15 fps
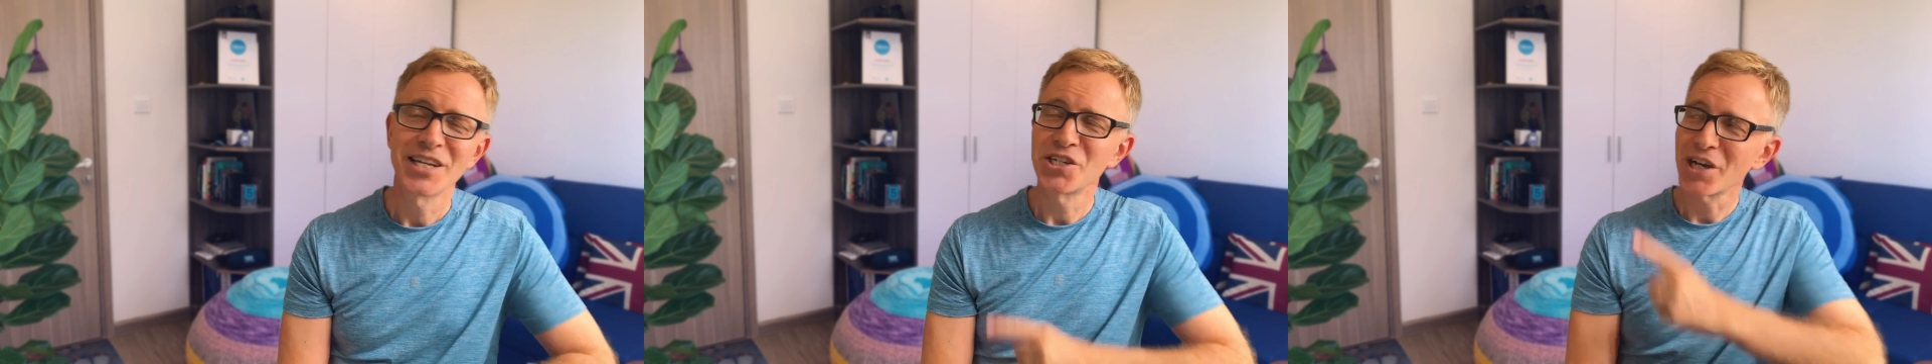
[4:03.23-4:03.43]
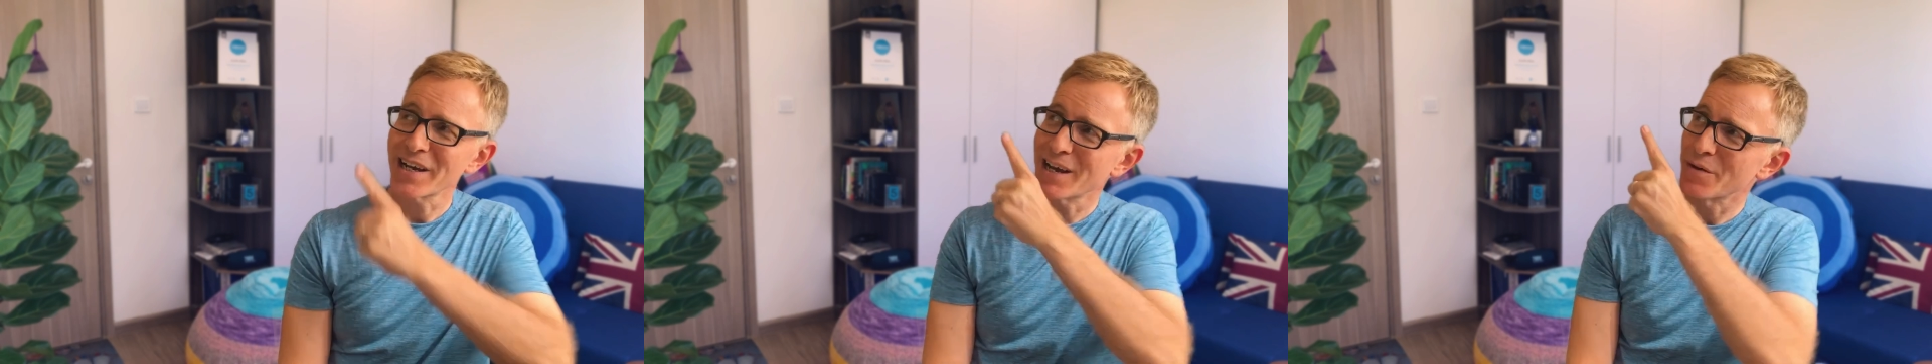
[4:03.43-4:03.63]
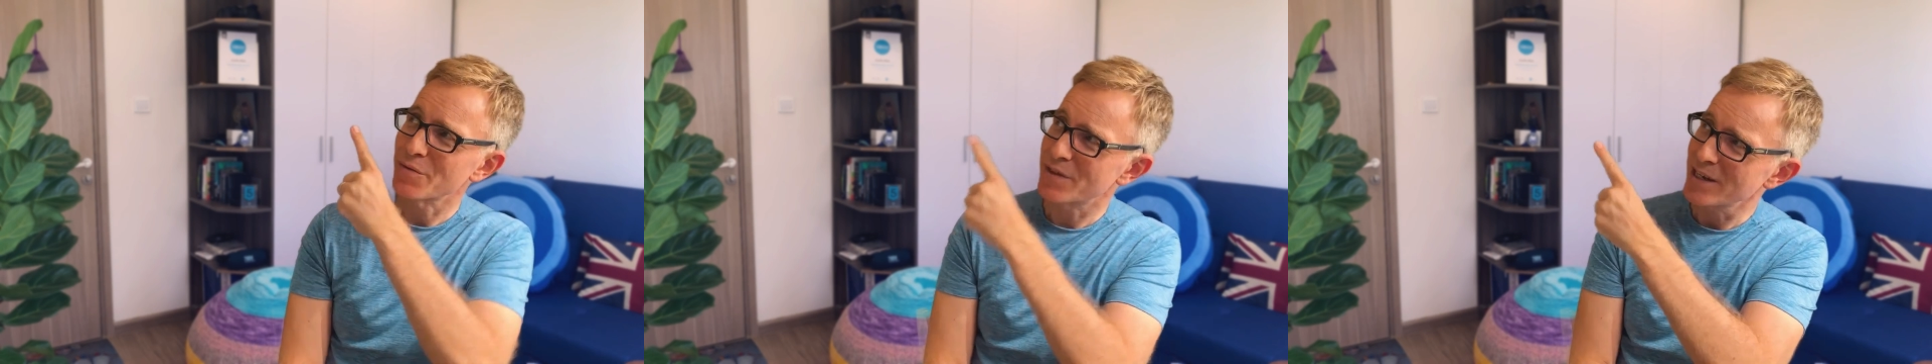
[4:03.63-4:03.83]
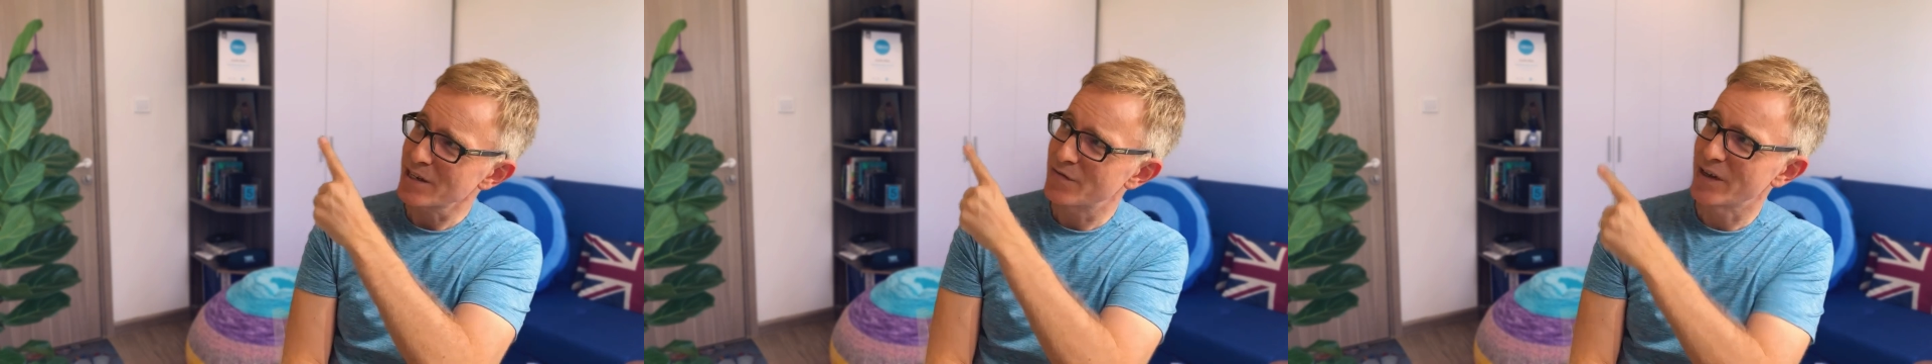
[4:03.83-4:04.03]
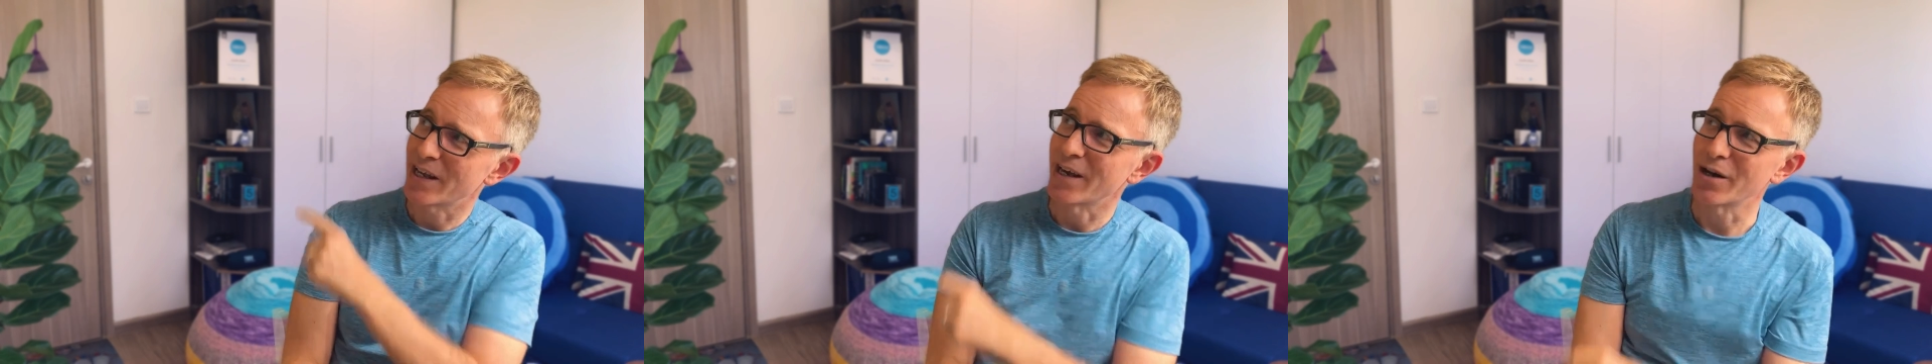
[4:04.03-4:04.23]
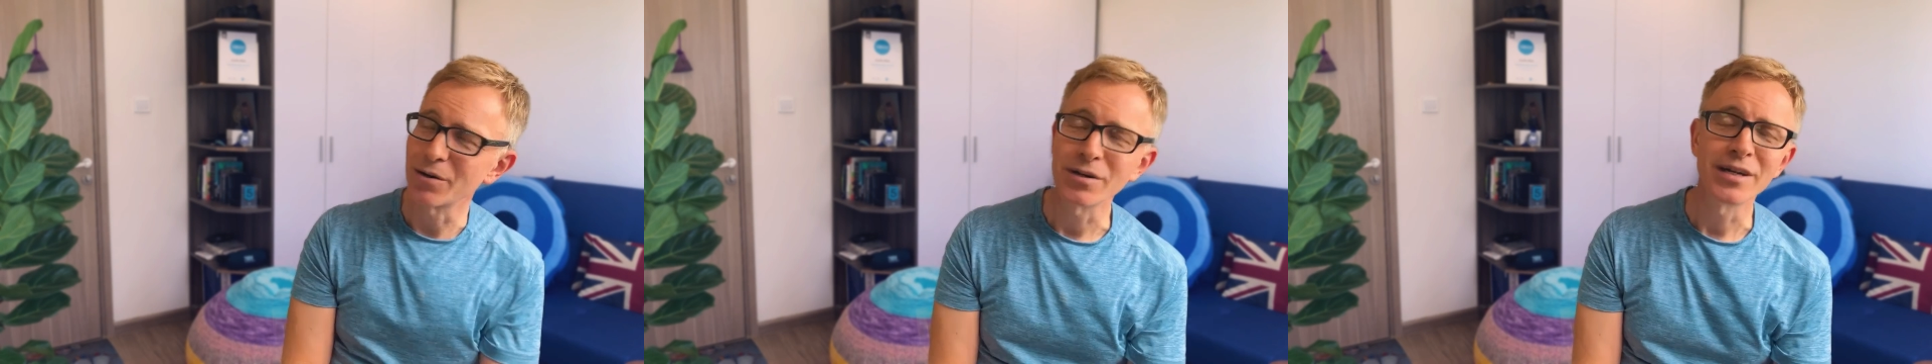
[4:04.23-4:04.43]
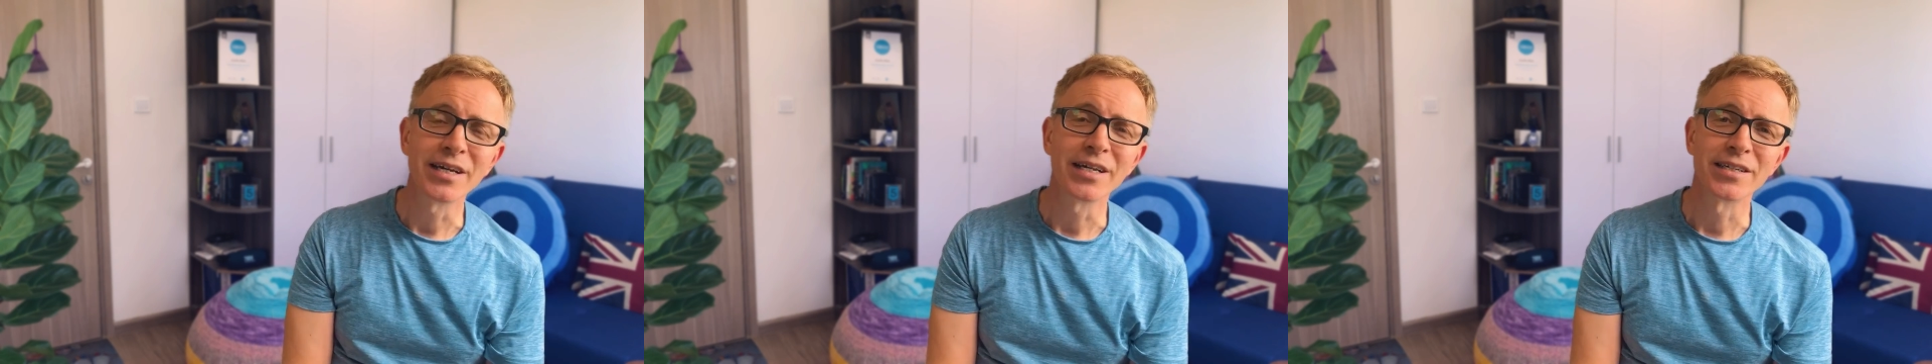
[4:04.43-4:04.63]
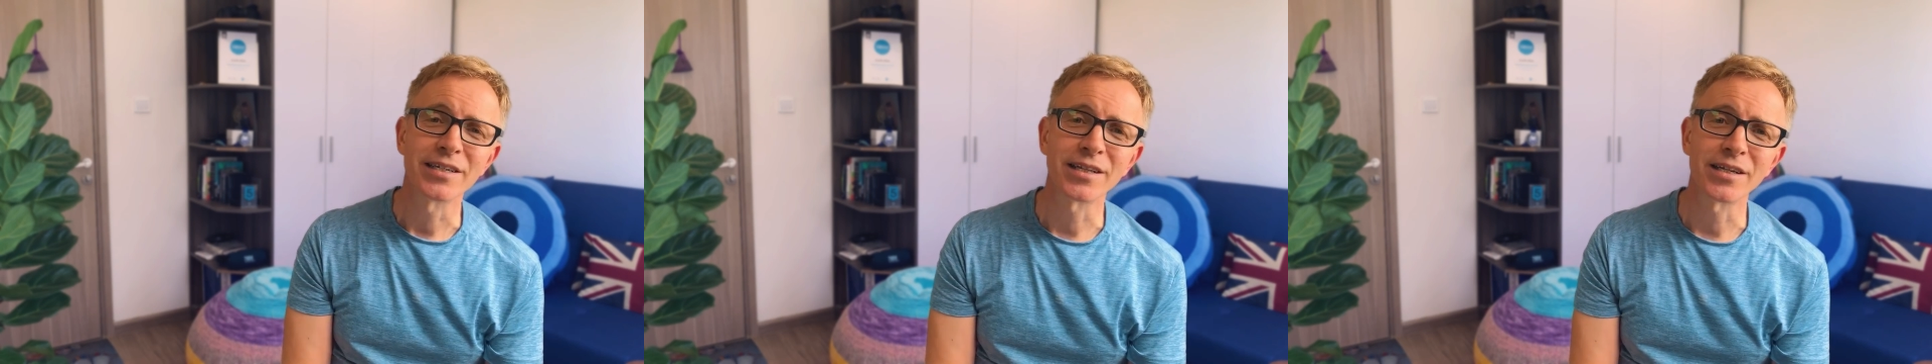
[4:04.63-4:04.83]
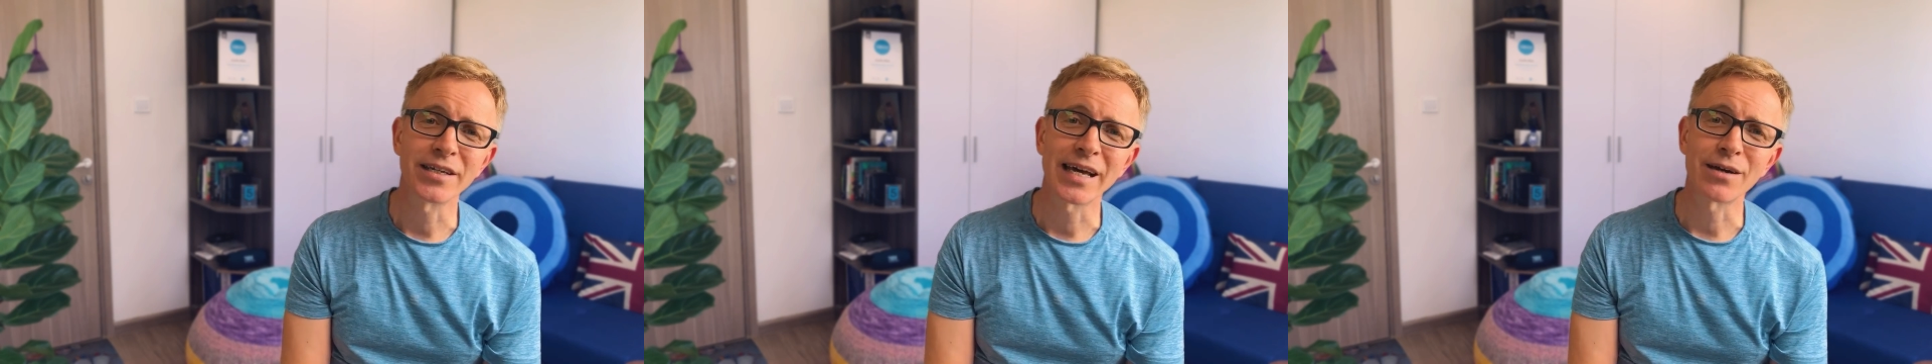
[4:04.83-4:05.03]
Check out this video to learn